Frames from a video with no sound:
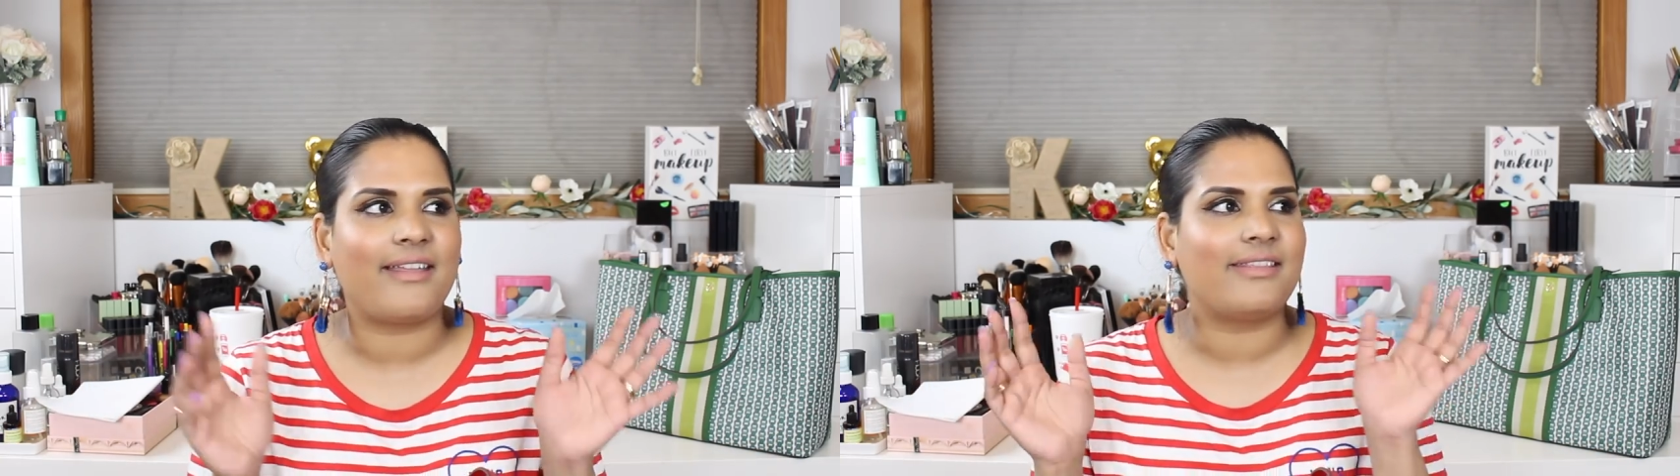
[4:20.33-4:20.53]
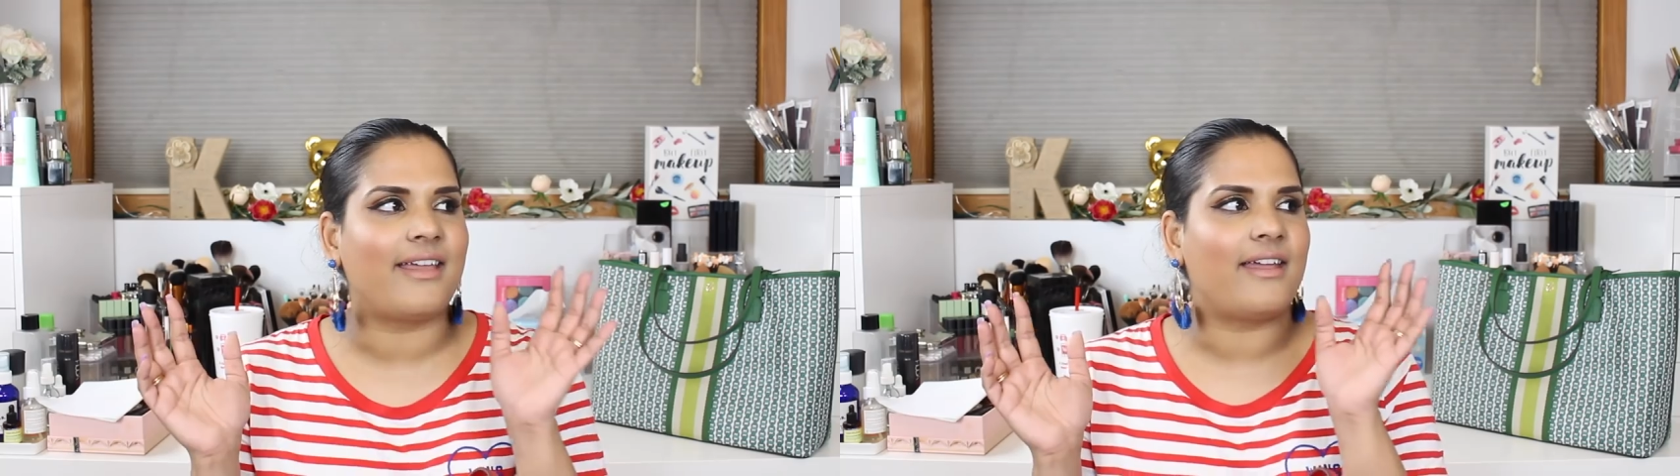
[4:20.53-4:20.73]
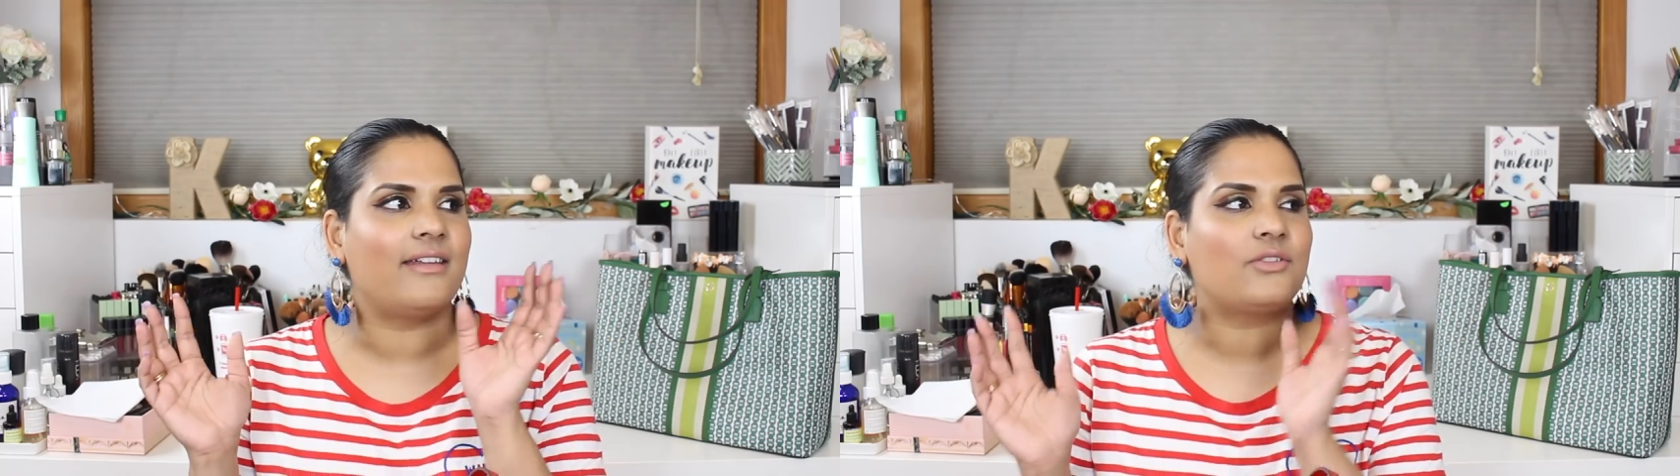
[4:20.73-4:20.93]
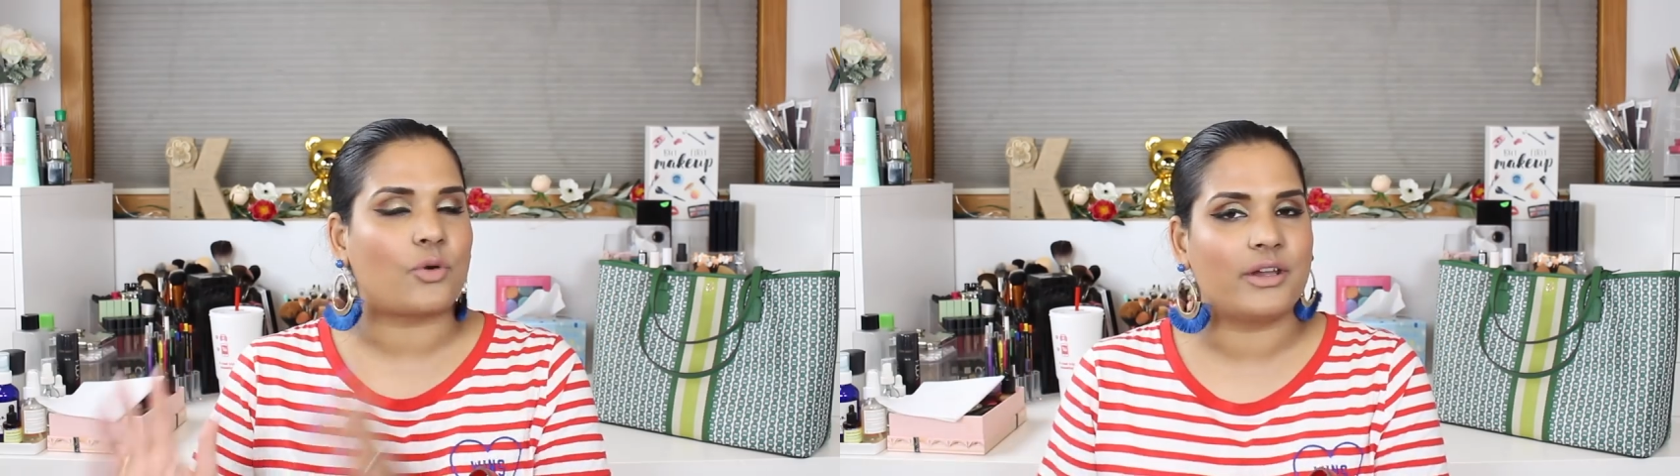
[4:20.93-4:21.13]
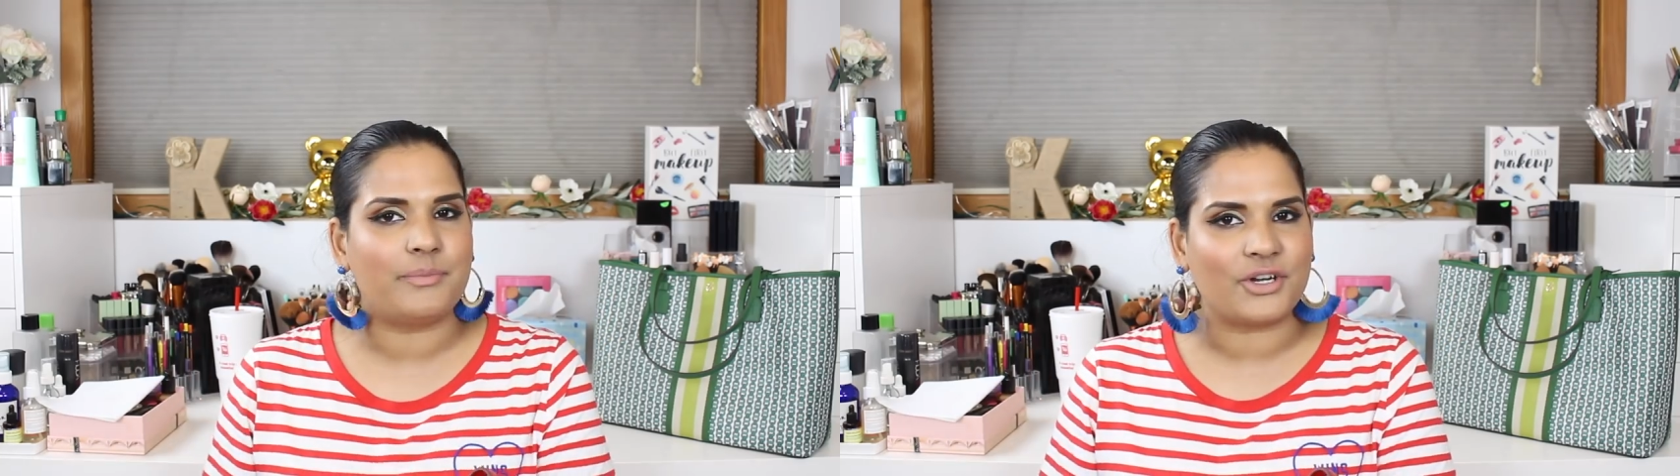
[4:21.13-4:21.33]
and then
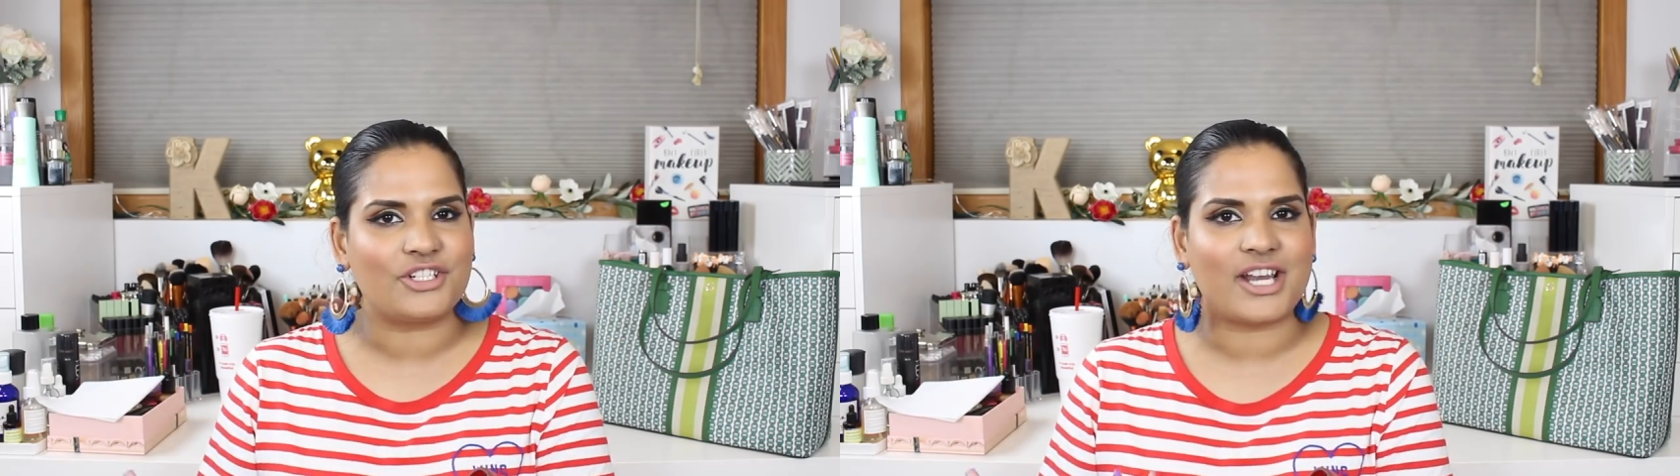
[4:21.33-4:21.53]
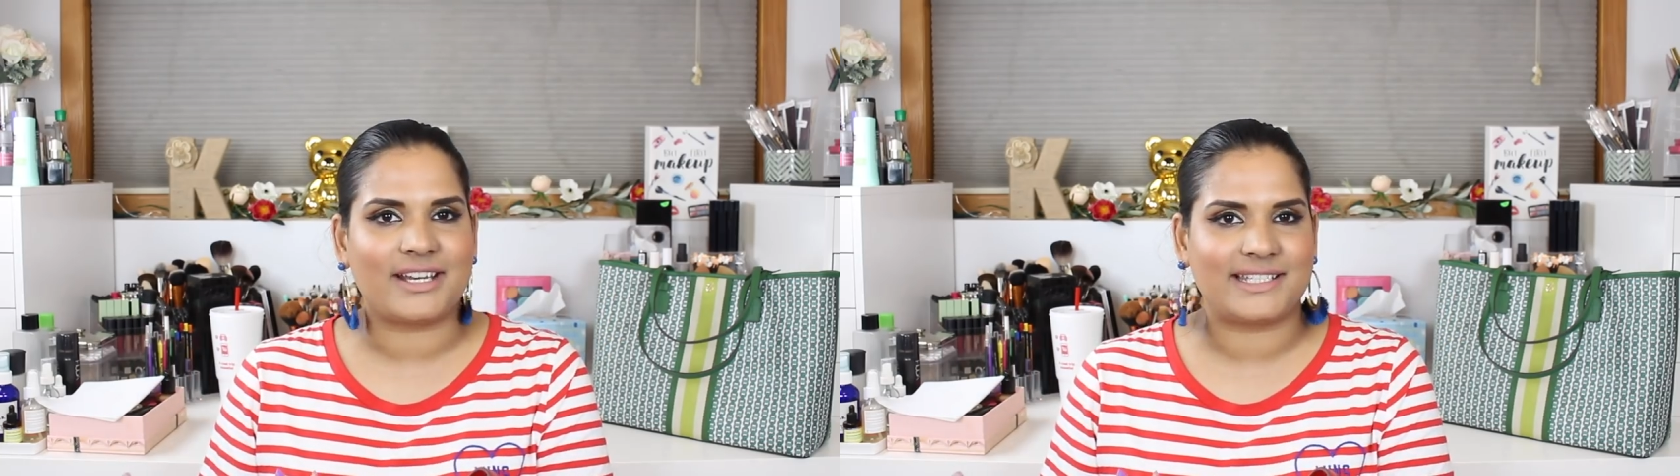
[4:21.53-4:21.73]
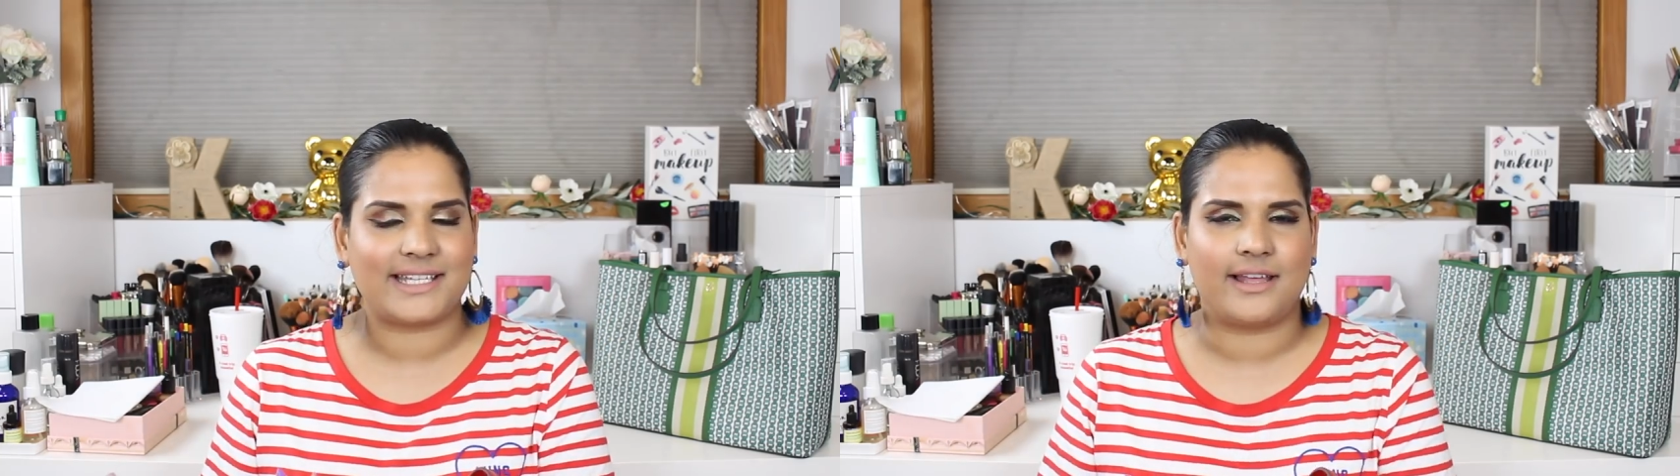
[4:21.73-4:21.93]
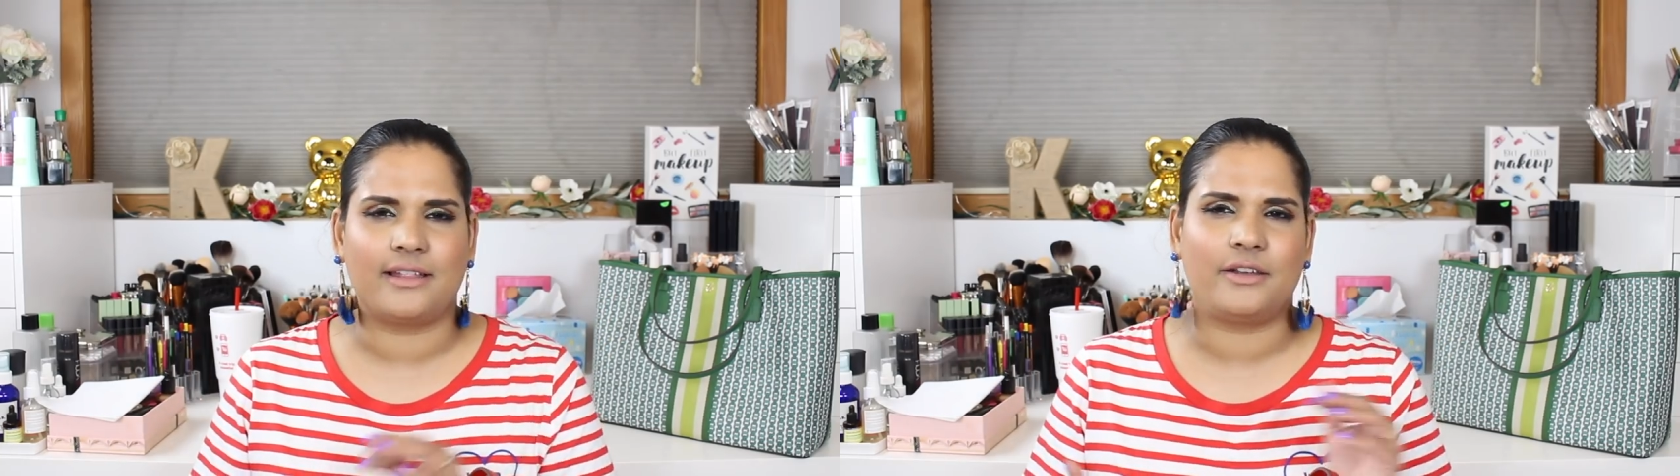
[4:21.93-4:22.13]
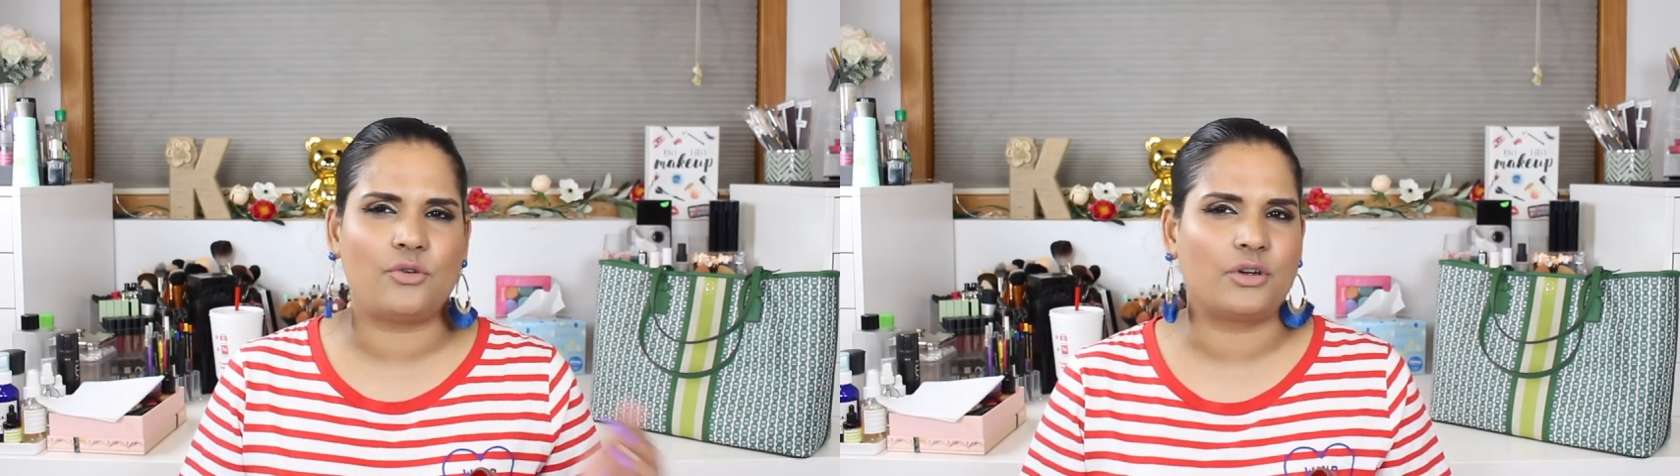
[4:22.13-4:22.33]
Tory Burch had a sale and